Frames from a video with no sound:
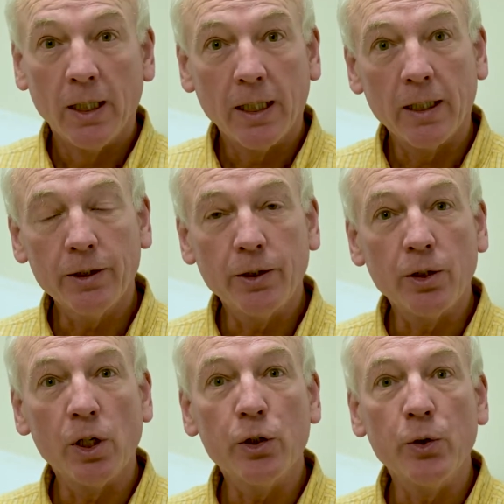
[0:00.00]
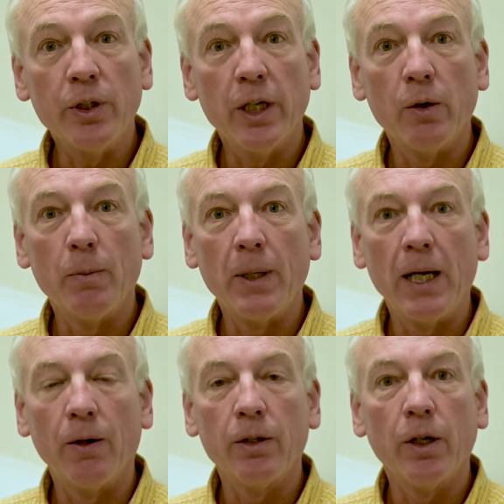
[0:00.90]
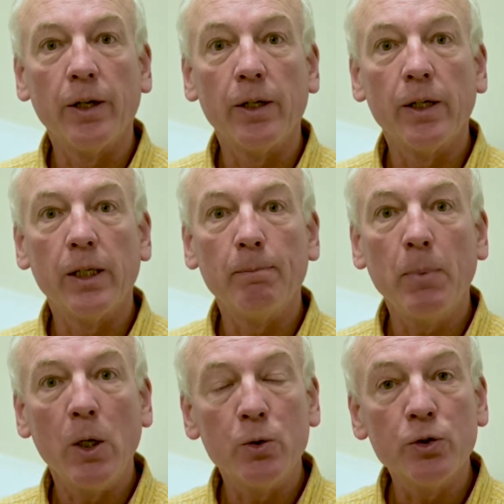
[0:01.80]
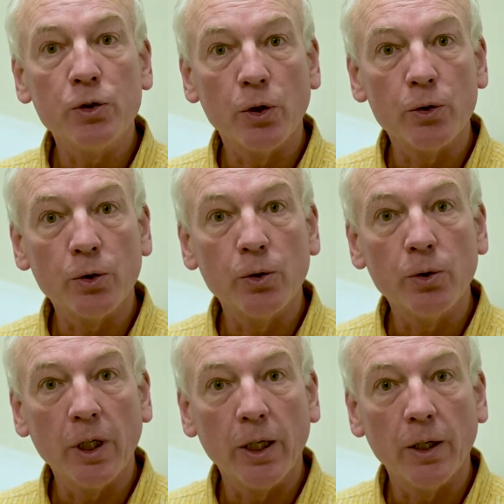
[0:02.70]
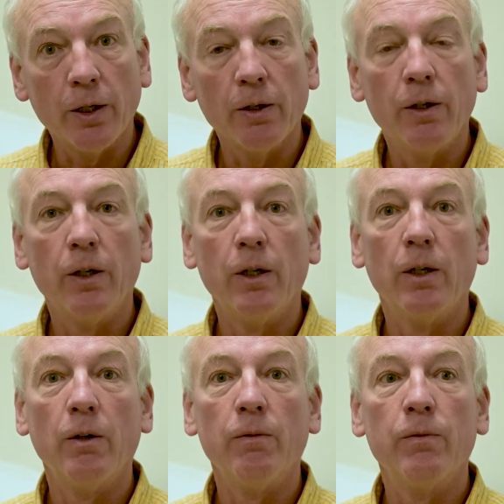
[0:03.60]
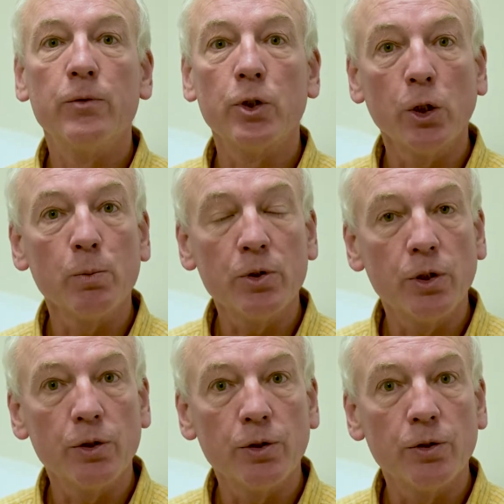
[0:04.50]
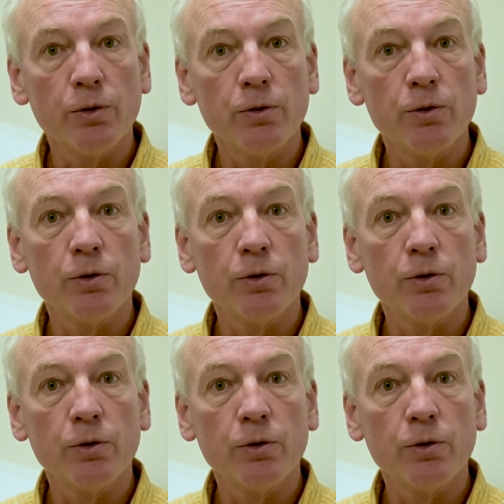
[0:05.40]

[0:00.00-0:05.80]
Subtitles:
I'd like to talk to you now about the post-surgical care of circumcisions,